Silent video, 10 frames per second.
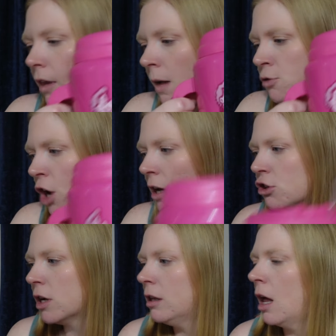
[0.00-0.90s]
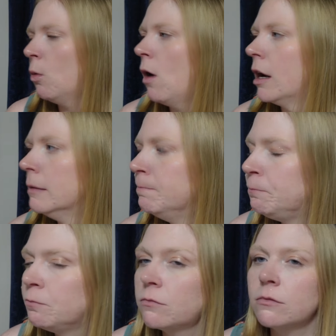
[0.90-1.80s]
I'm trying to drink a lot of water.
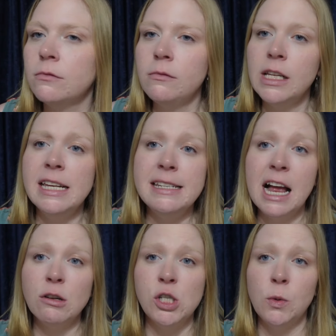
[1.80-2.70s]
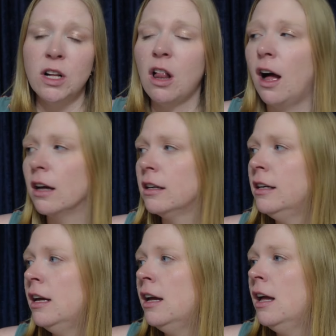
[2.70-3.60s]
It's now two o'clock.
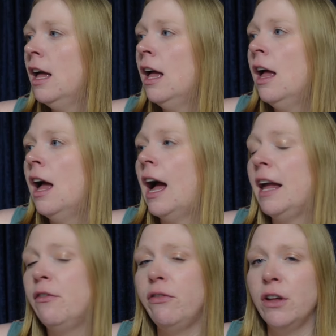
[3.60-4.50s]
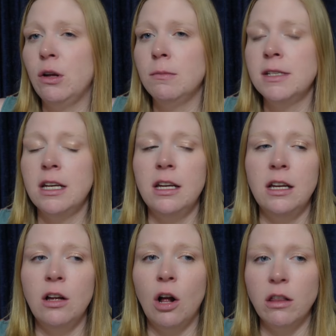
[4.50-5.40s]
I have filmed
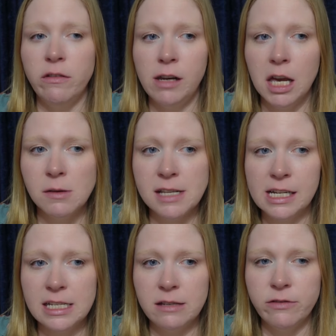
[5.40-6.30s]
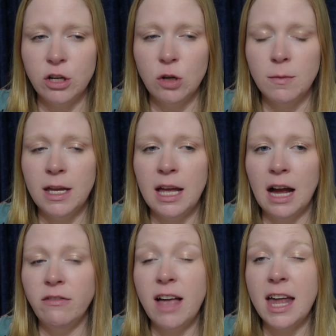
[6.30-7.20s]
all the videos I need to film.
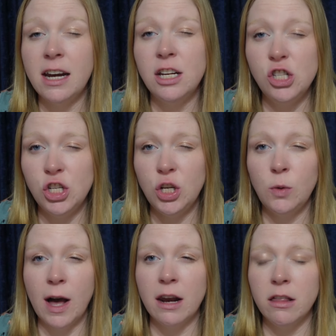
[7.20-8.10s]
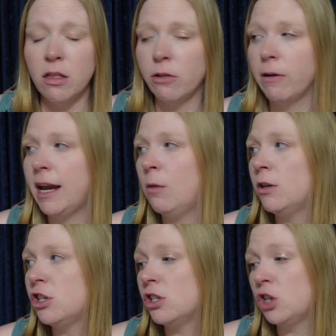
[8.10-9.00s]
I've edited two out of the three,
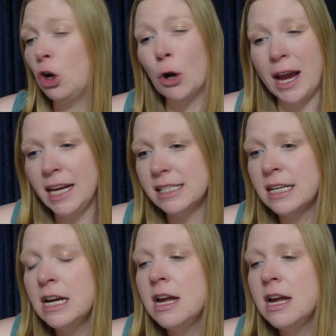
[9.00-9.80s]
which is great.